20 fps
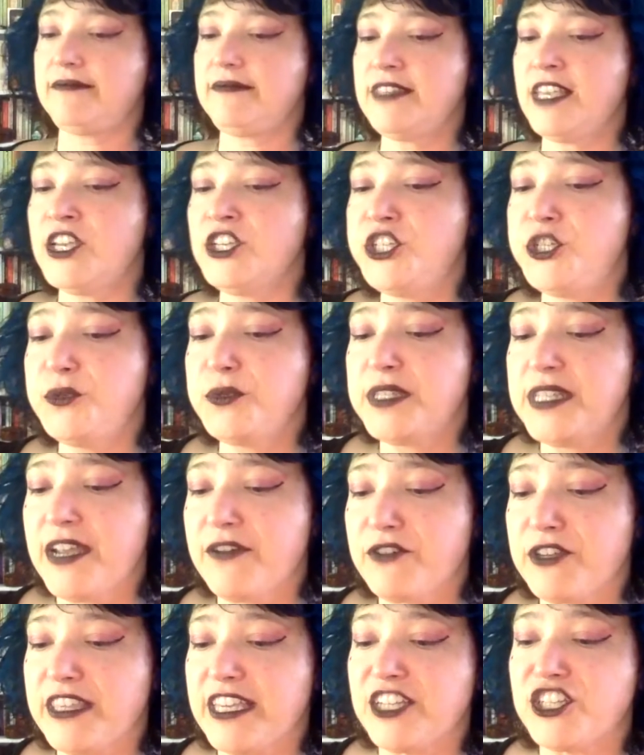She was
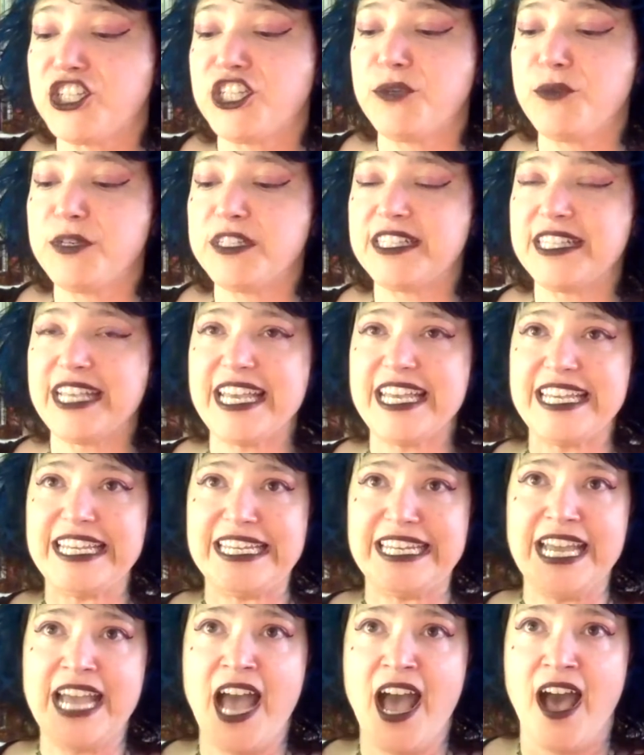
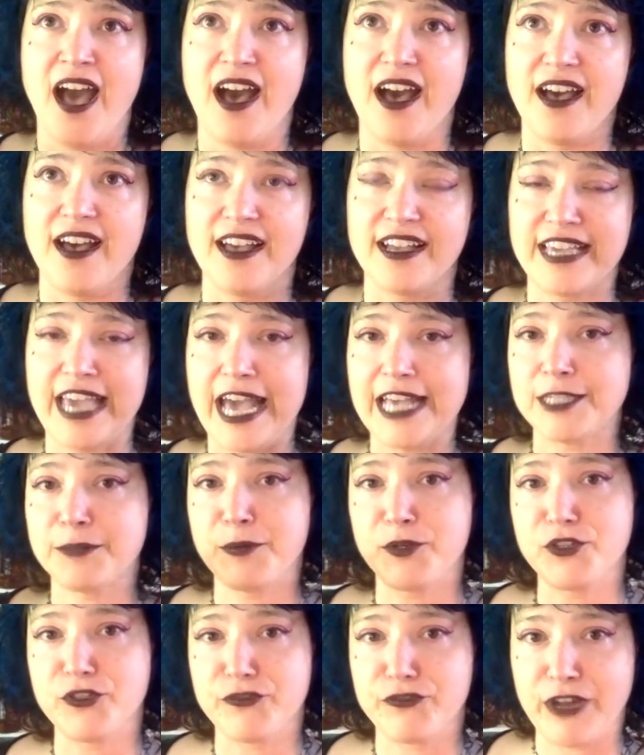in
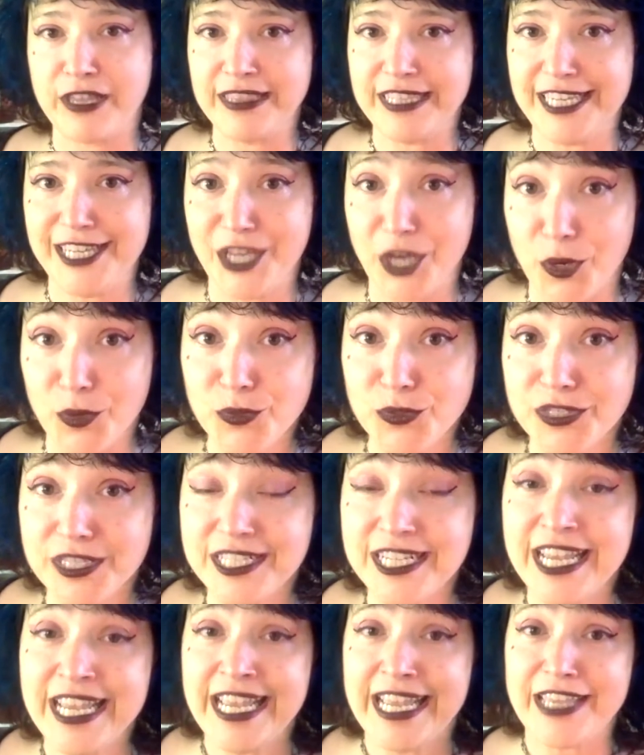Casper the Friendly
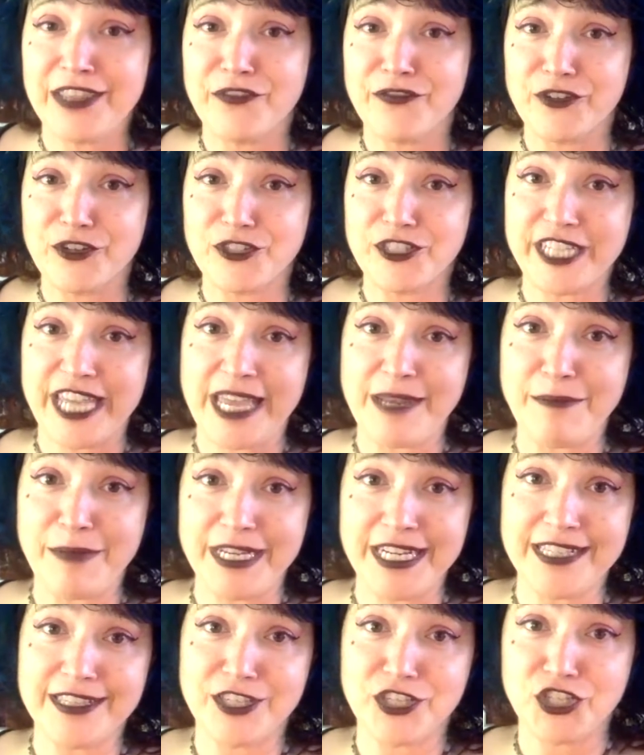Ghost. In the first 10
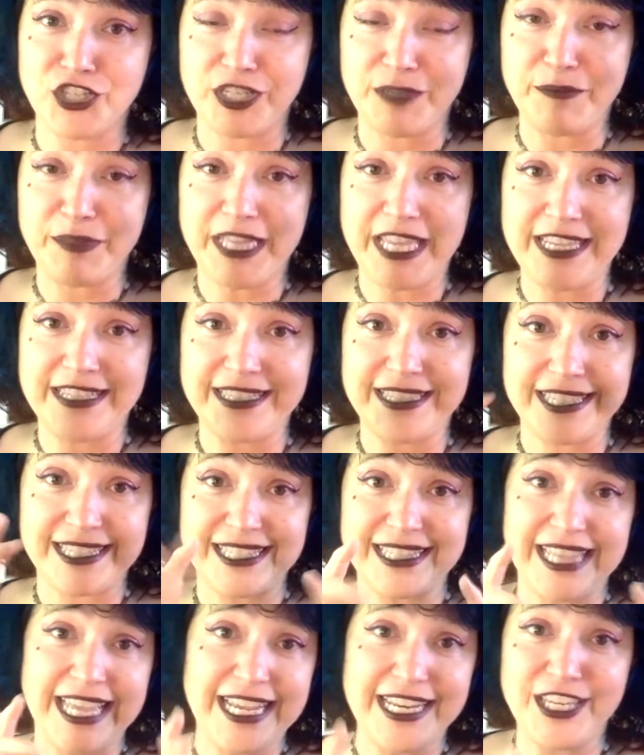minutes, she plays this
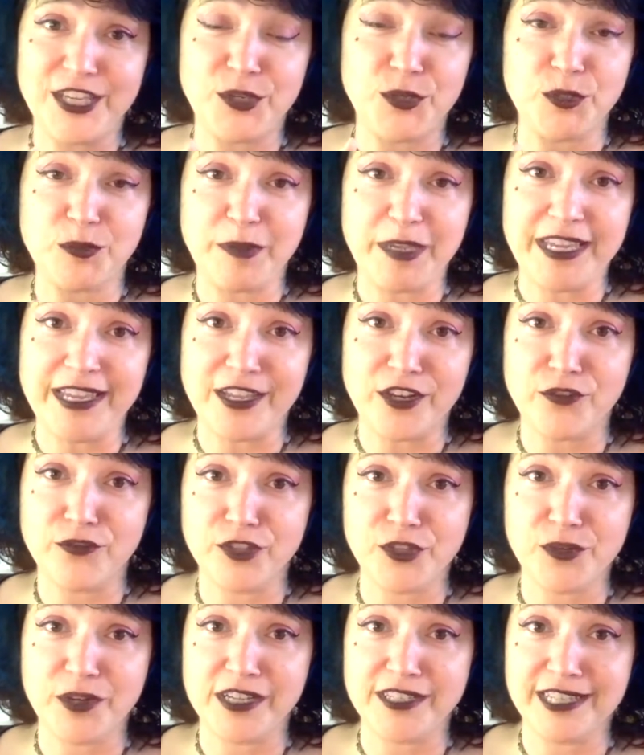lady who's being
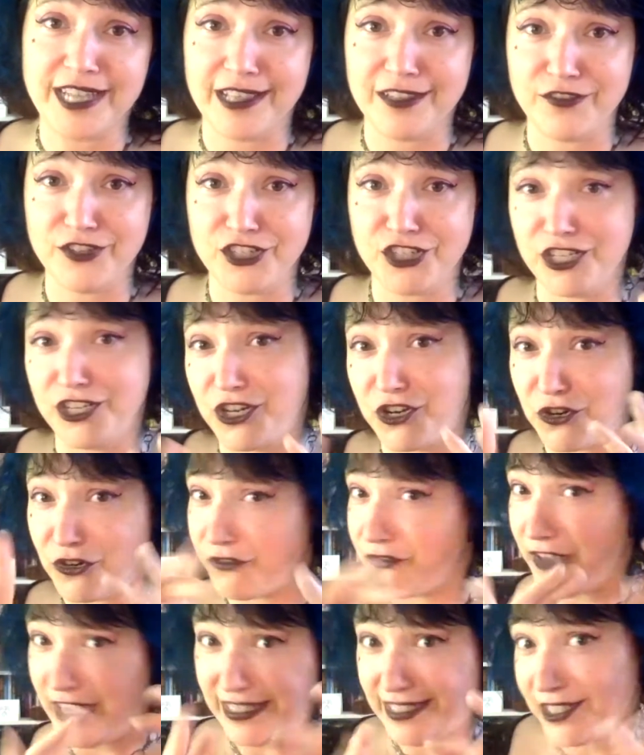interviewed on television and her
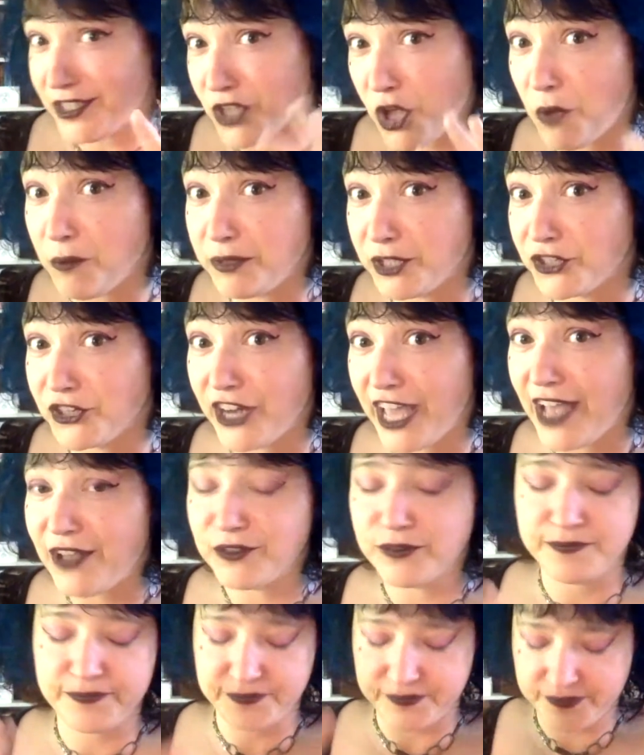face is all blurred out.